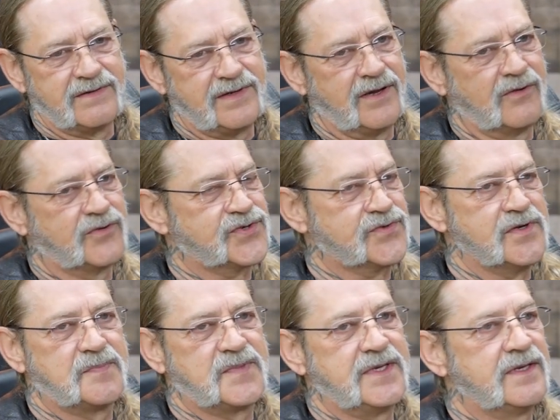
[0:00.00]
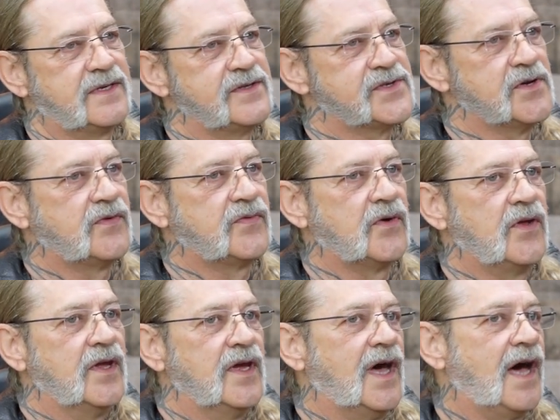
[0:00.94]
and, you know, scripted and so forth.
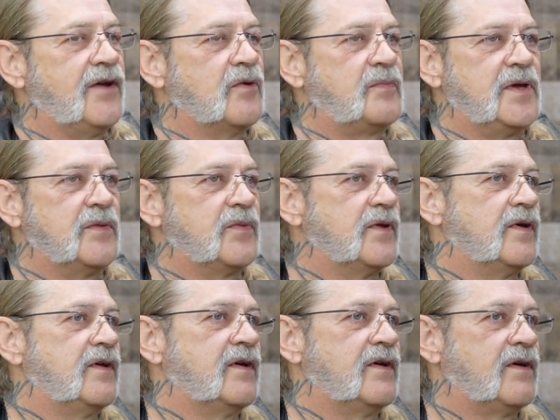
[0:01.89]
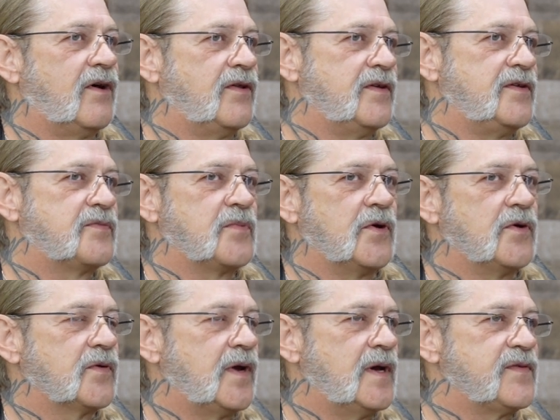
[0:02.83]
I know people that on these
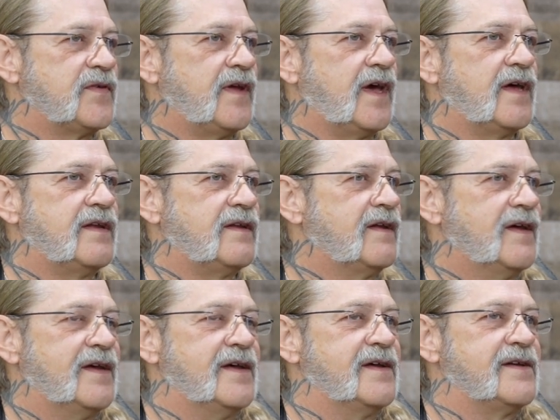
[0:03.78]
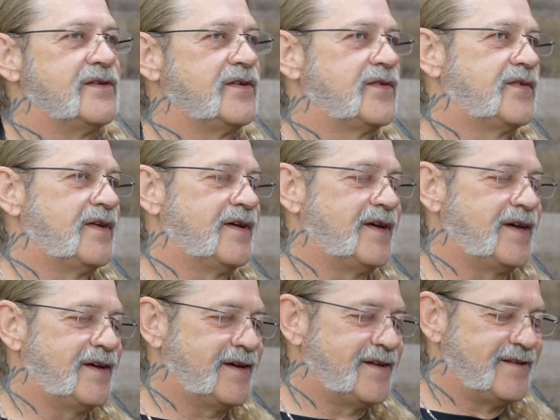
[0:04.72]
programs and that
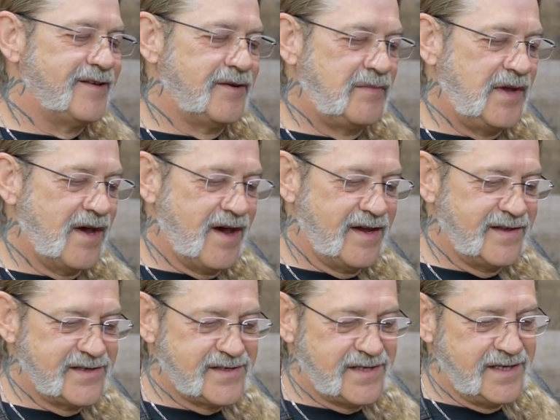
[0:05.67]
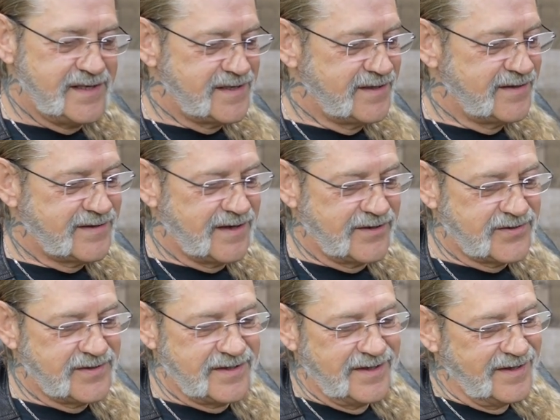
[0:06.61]
and behind the scenes and such
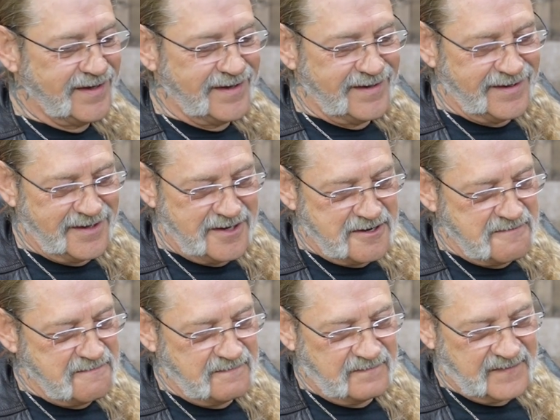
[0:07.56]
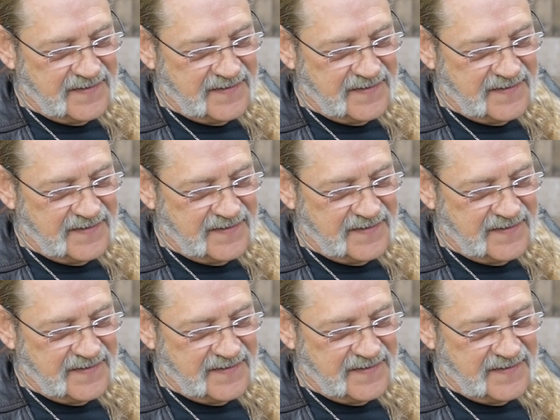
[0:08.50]
that you know,